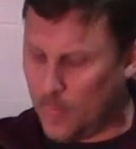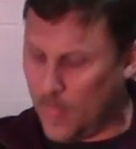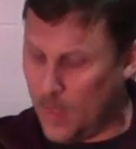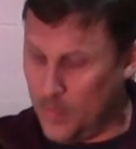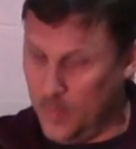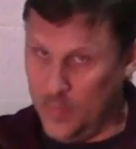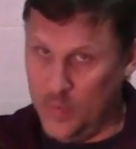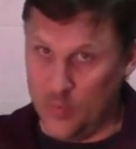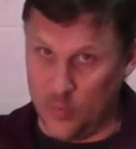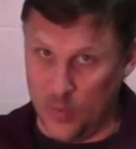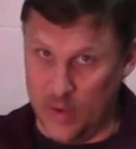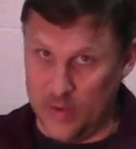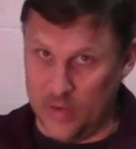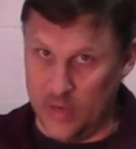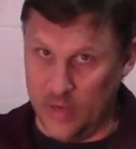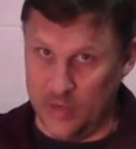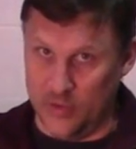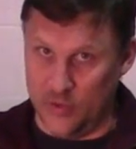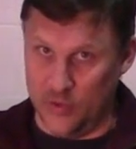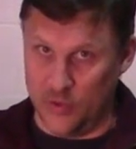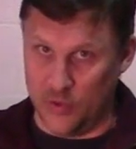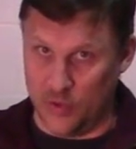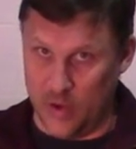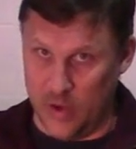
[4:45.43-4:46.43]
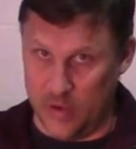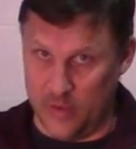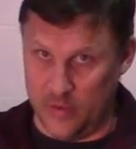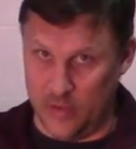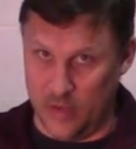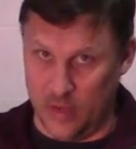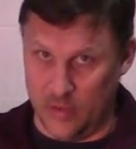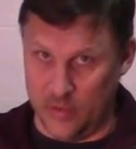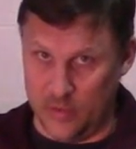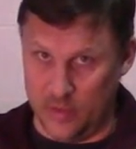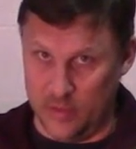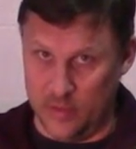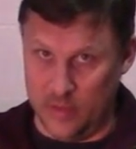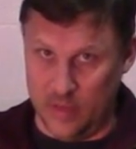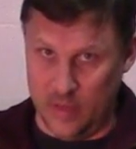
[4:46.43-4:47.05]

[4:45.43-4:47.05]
Let me read the